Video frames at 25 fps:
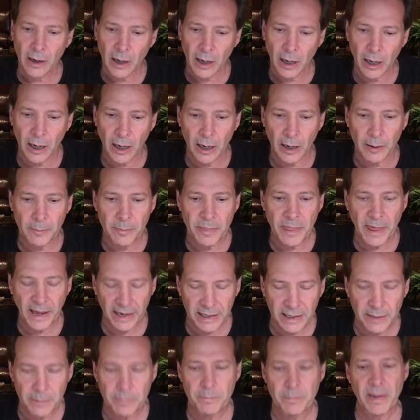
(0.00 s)

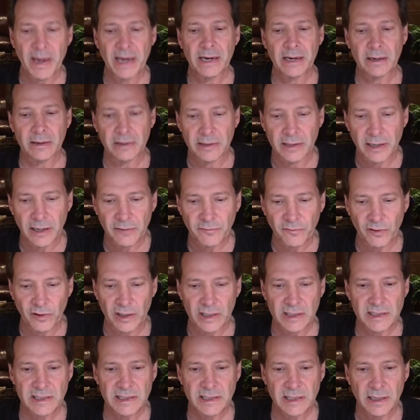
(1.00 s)
that can make a
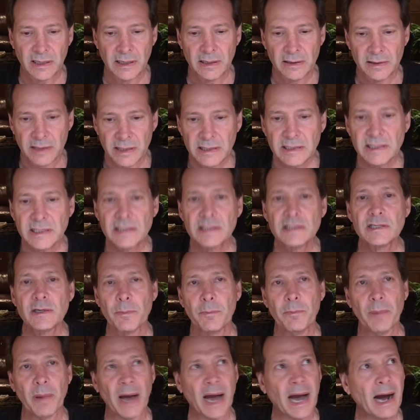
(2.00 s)
difference, this is
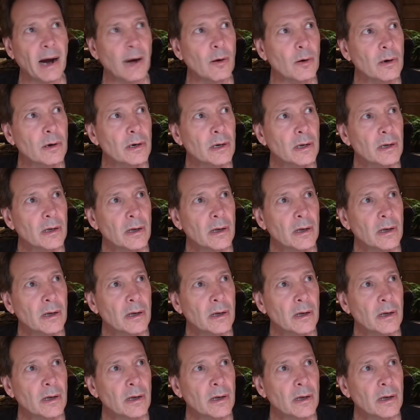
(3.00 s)
about